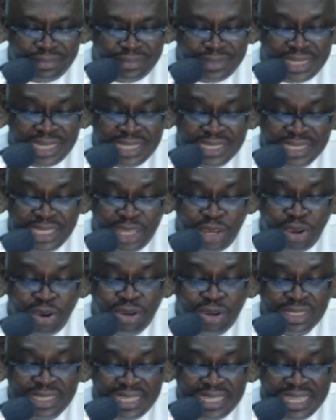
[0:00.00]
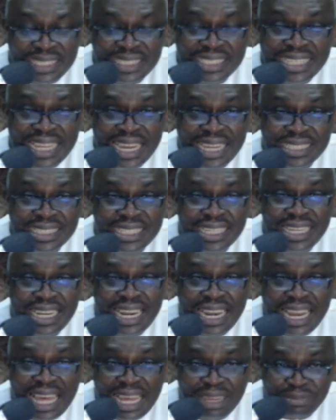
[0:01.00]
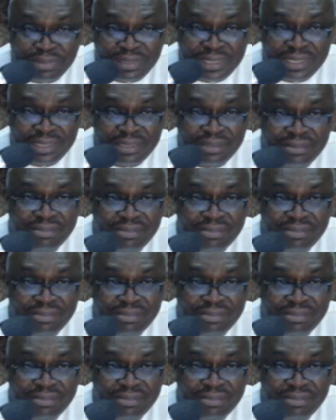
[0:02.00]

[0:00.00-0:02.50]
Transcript: is the audience that laughed.